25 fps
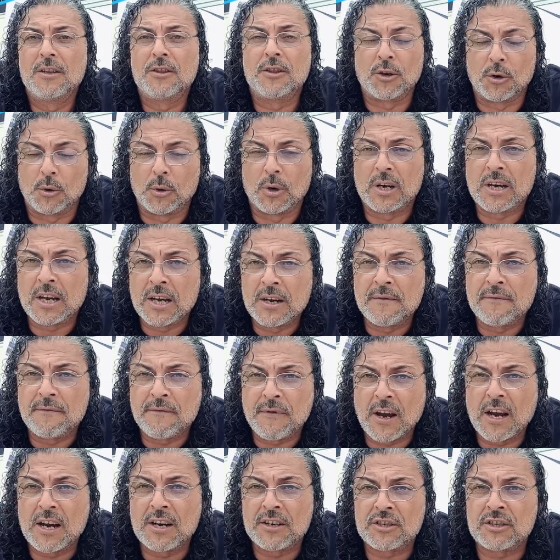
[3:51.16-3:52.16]
through a
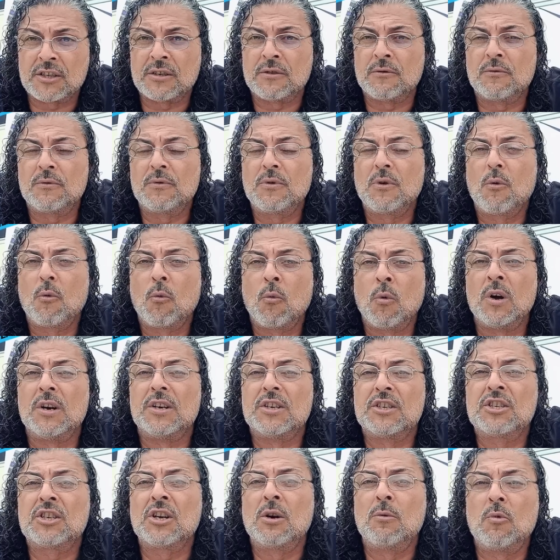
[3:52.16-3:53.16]
confession
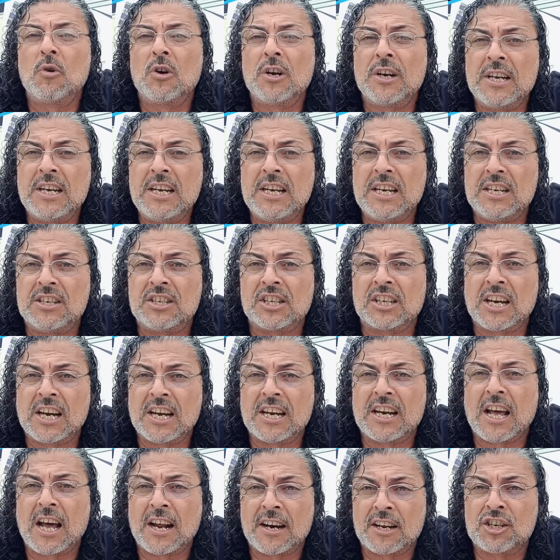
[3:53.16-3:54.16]
once someone needs a
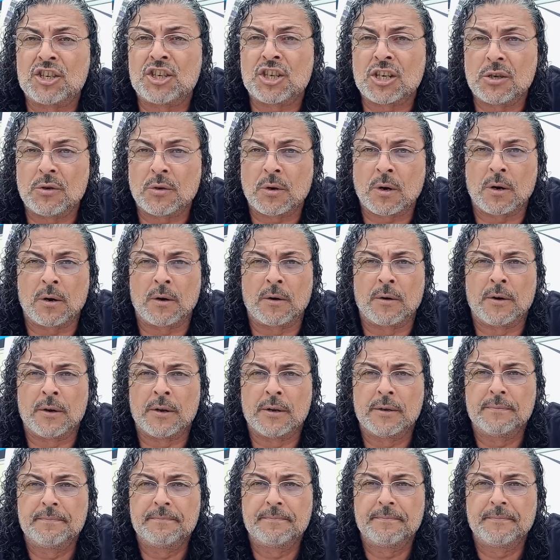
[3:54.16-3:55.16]
get out of jail card
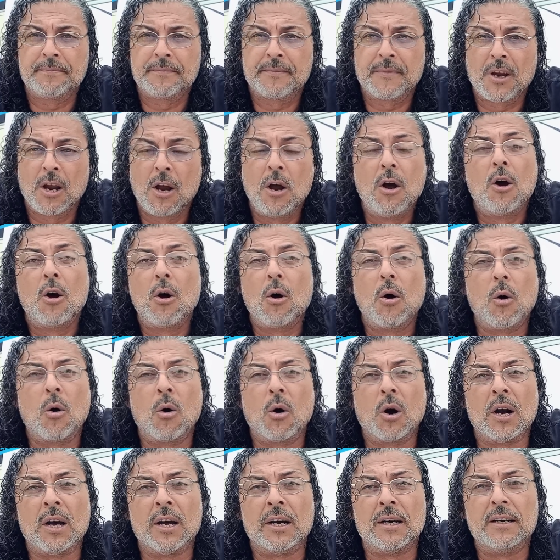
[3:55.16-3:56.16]

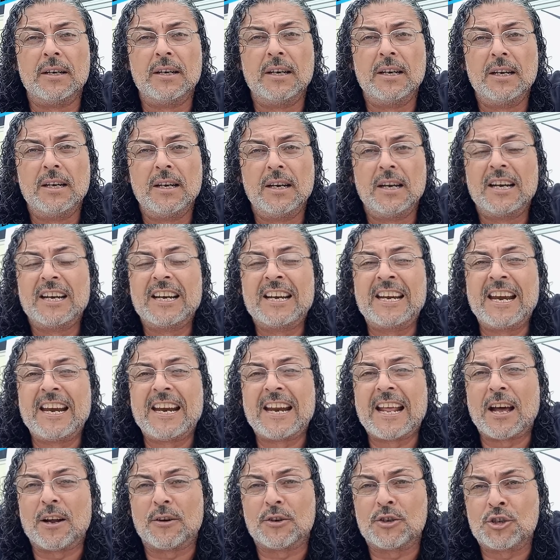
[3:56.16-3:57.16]
or a
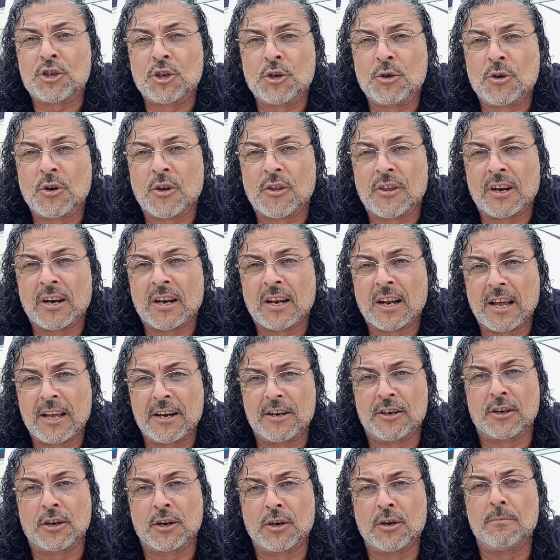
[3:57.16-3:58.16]
get out sooner than
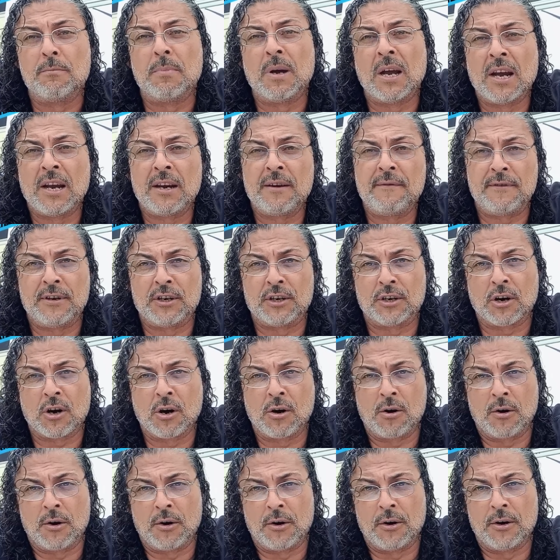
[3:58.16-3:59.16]
later good behavior
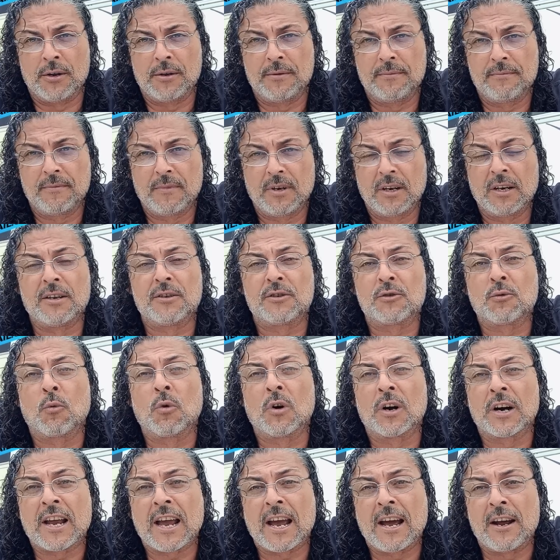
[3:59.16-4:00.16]
card. Let's
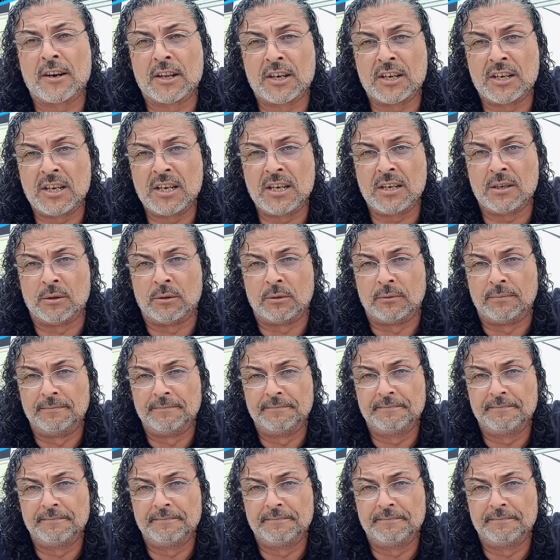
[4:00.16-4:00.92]
work out a deal.